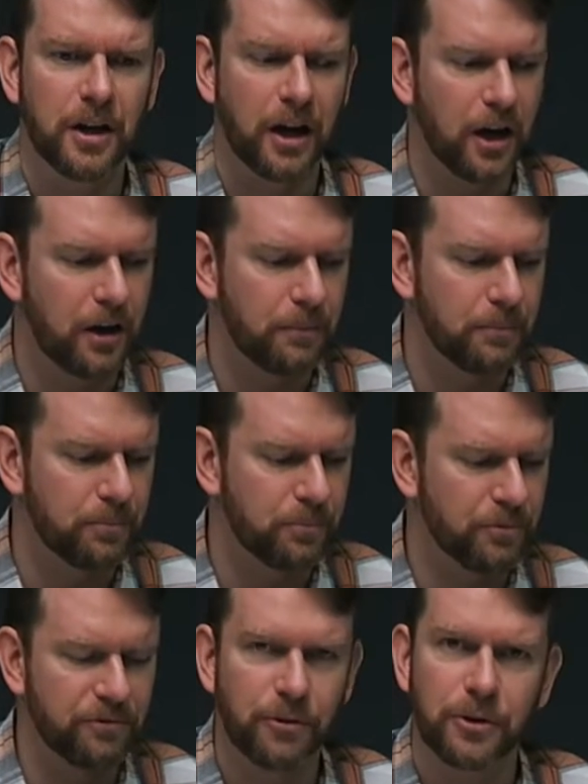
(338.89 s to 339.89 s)

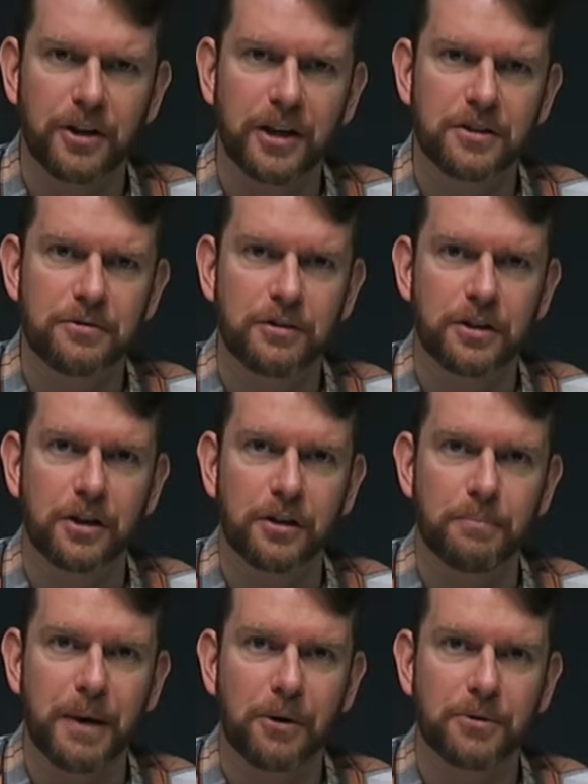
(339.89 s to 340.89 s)
Fortinet
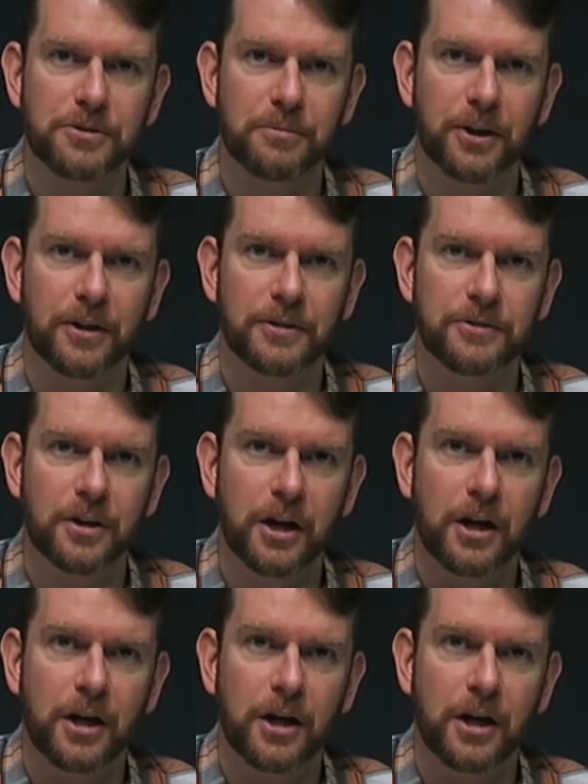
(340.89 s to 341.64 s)
redundant power supplies.